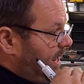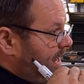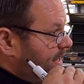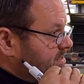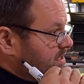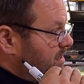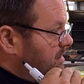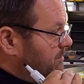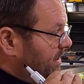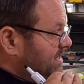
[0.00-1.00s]

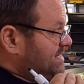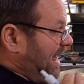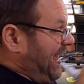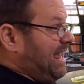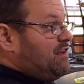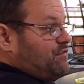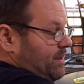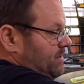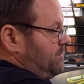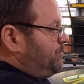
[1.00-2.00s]
it's
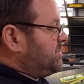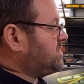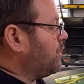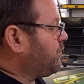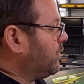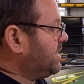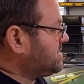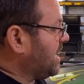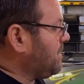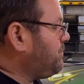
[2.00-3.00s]
even. So for
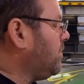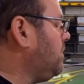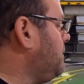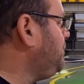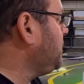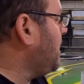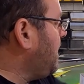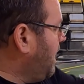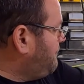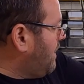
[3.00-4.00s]
example,
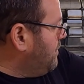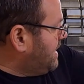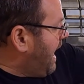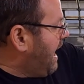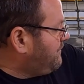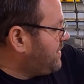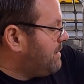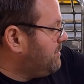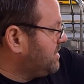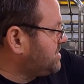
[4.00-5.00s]
if I went half
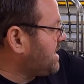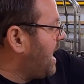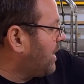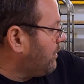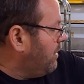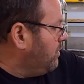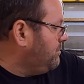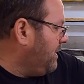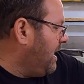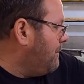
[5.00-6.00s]
that much stagger, it
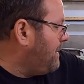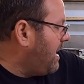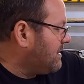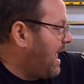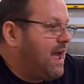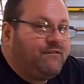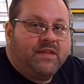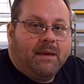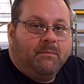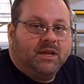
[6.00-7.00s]
would be about half
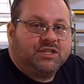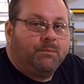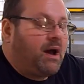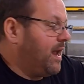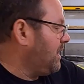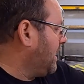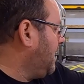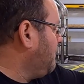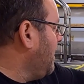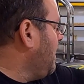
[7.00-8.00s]
that much bite.
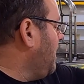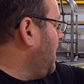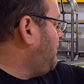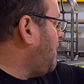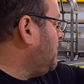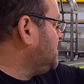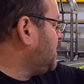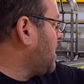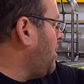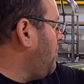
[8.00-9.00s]
Like if I was
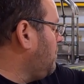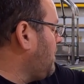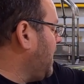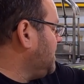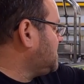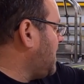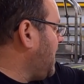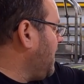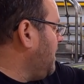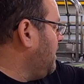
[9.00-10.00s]
to go like
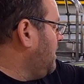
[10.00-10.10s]
say,